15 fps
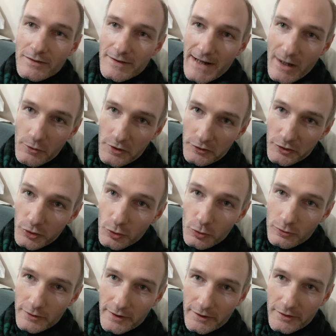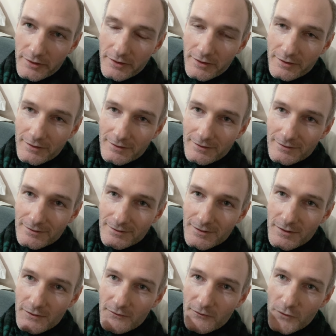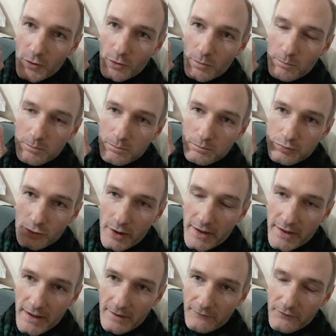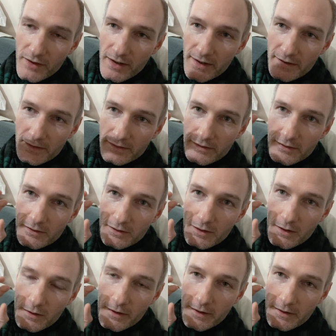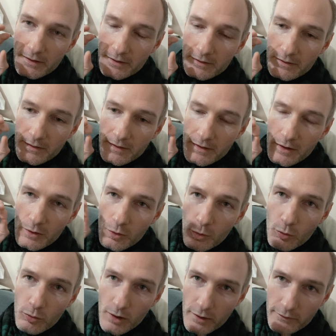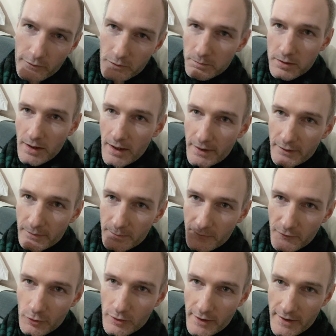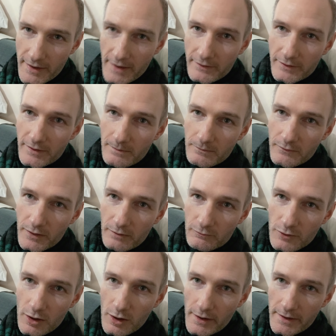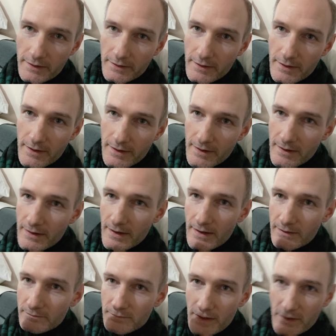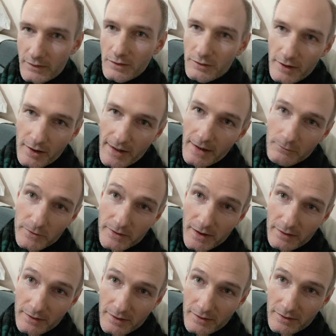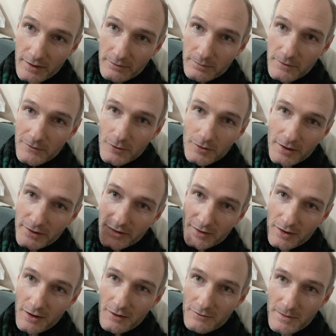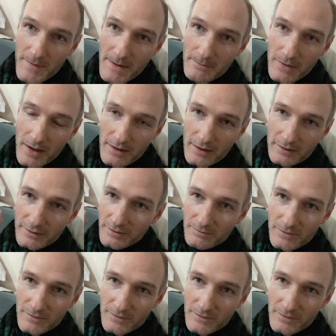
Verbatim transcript: now notorious for breaking things, going all over the place before I get something right. And it's not that I haven't done this stuff before, I just can't remember, and I